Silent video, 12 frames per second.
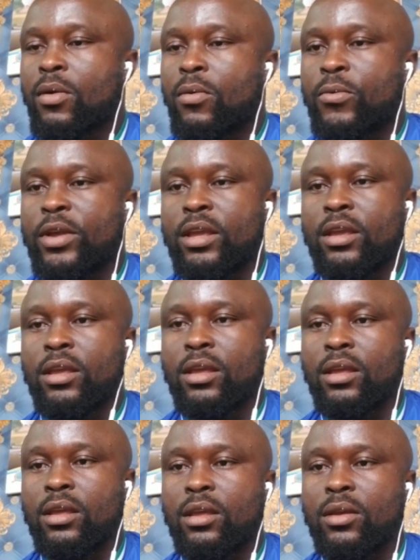
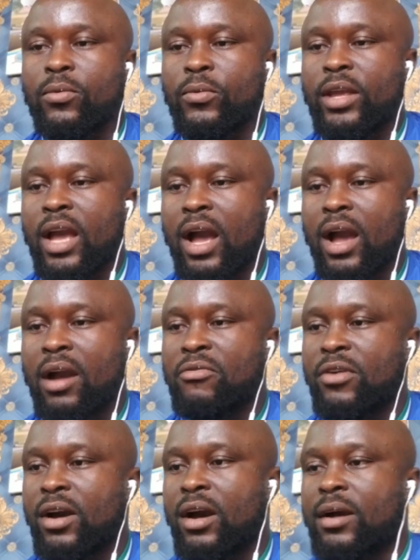we
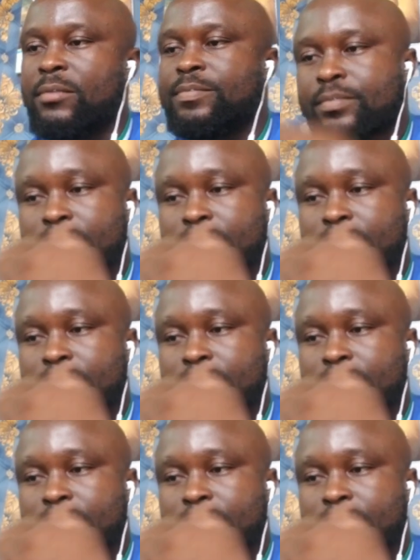have